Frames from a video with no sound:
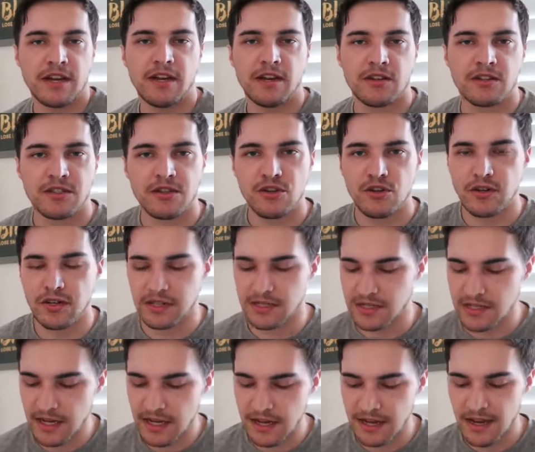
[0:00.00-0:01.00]
here so you can
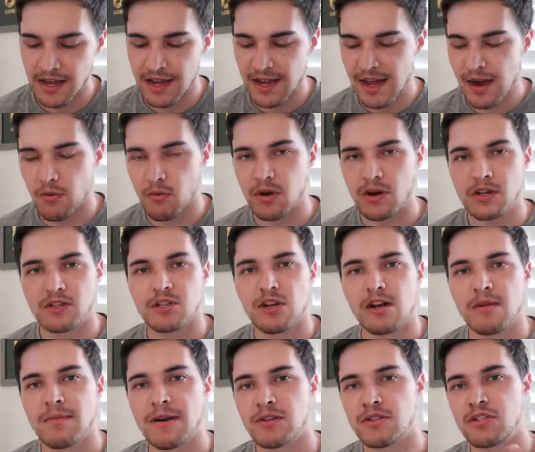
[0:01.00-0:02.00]
see it. We're going to
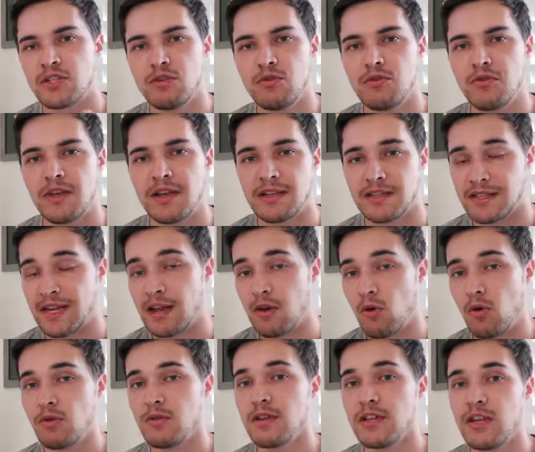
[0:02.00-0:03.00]
talk about 2 things. I
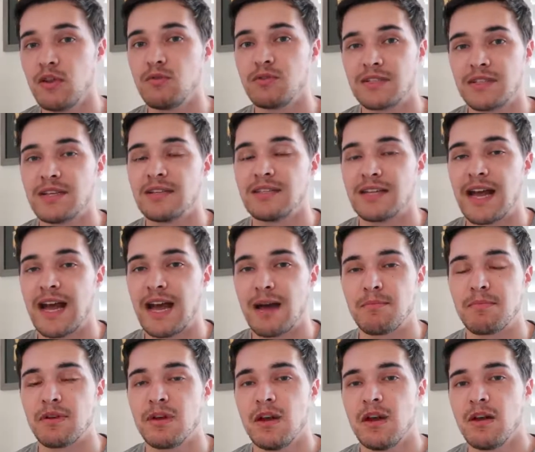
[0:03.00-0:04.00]
only use this
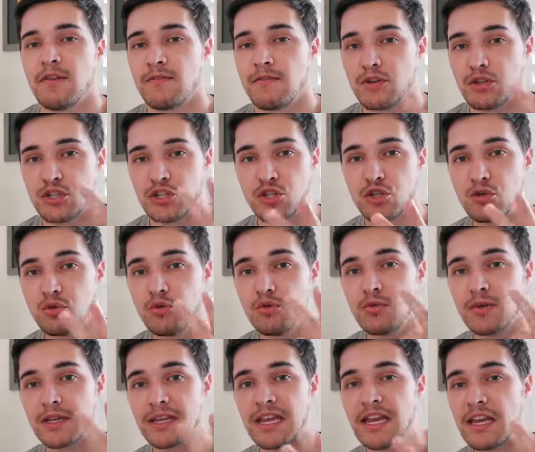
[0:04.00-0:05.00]
app for
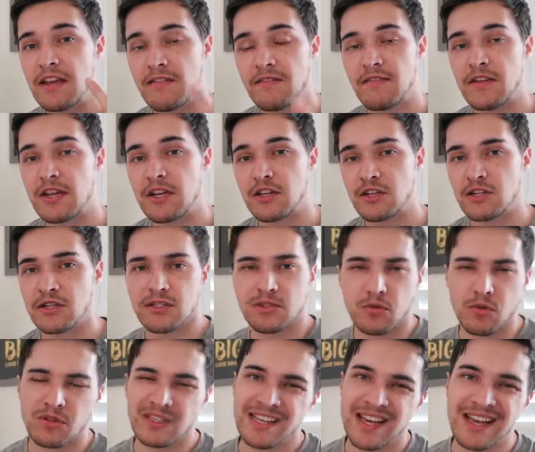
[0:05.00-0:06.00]
2 key features.
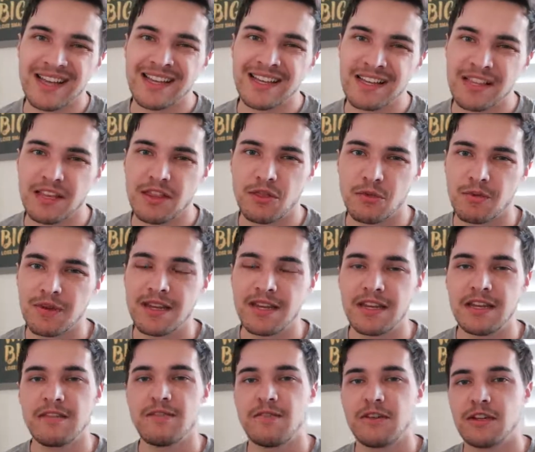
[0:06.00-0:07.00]
Well, technically 3
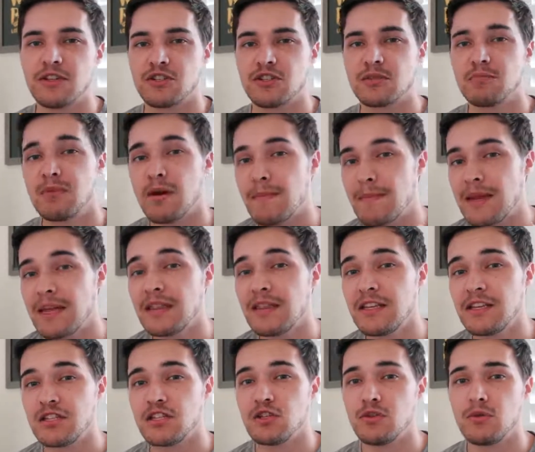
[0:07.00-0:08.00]
key features, but
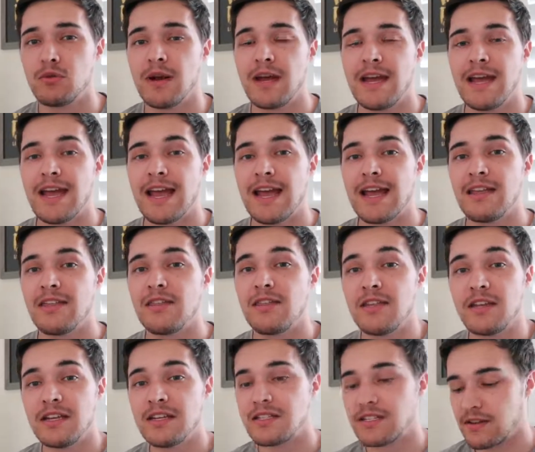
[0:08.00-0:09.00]
mainly 2. And
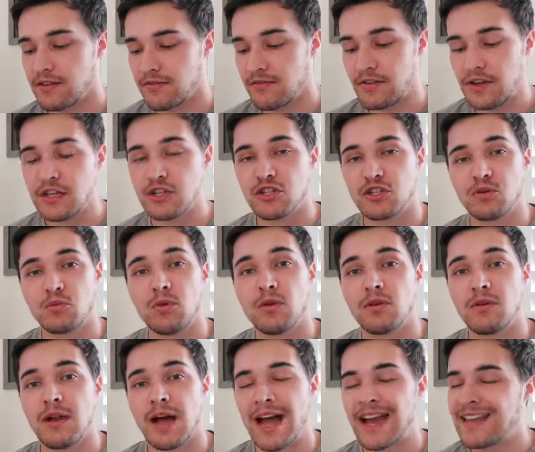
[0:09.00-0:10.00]
these features
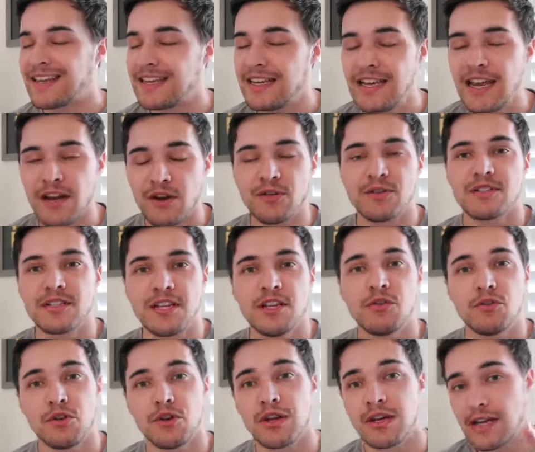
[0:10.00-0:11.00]
I guarantee
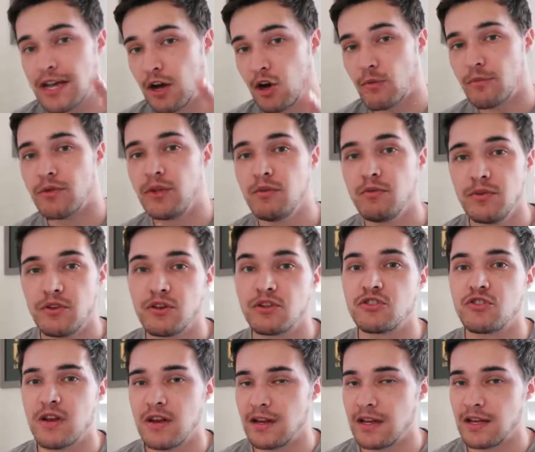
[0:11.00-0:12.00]
you, they're going to help you in your
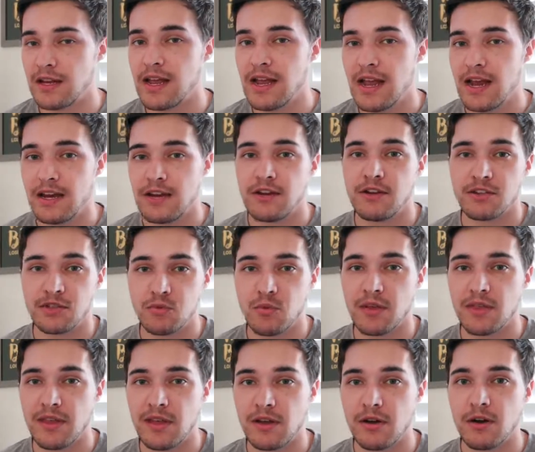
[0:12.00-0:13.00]
trading. And here's
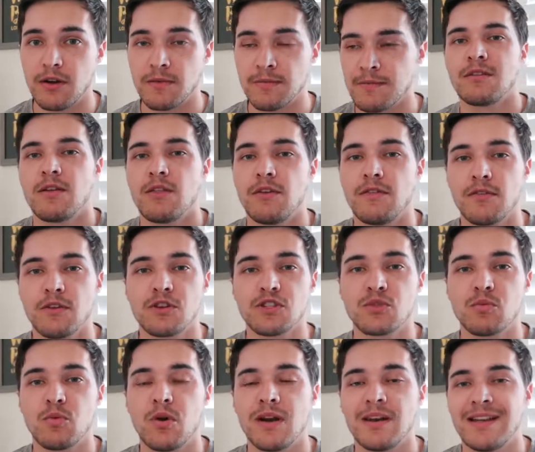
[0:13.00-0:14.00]
what they are. The
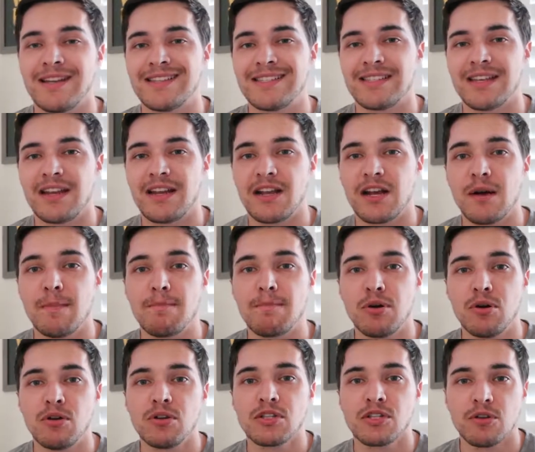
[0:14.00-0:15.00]
first one is setting up
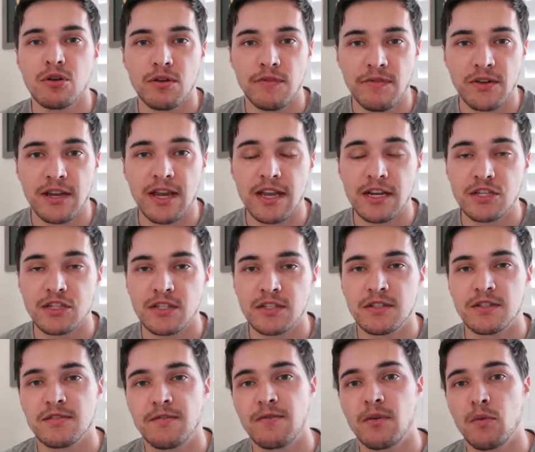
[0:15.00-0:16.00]
push
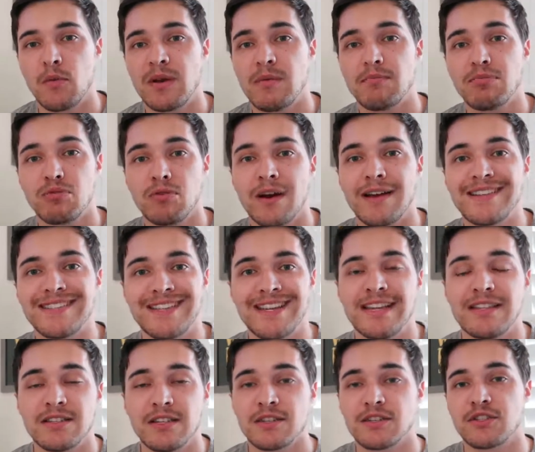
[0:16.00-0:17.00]
notifications for when price
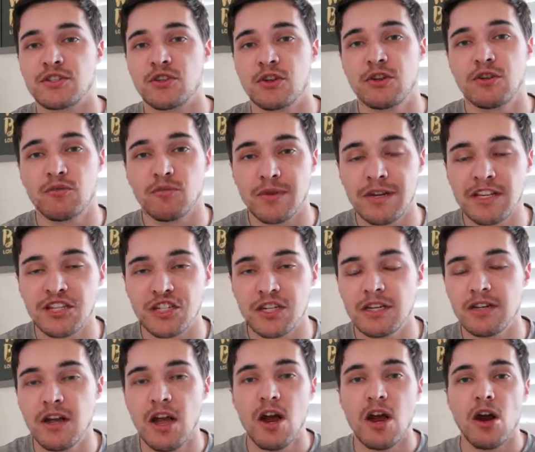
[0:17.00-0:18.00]
hits a certain
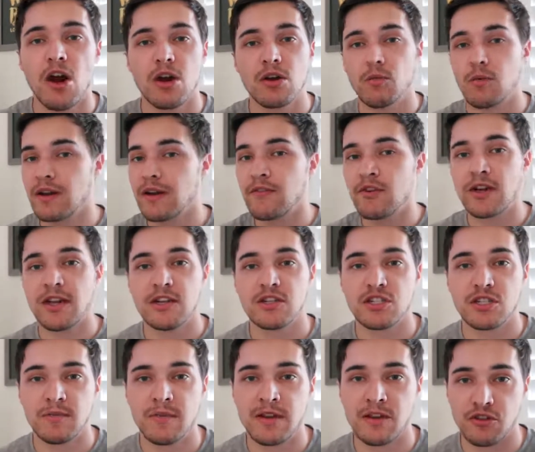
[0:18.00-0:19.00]
region on whatever
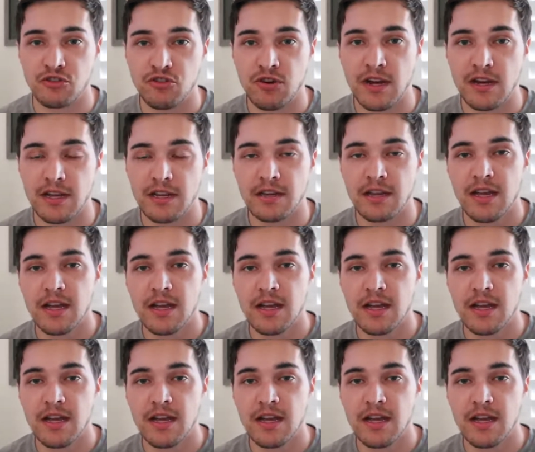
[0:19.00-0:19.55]
instrument you're trading.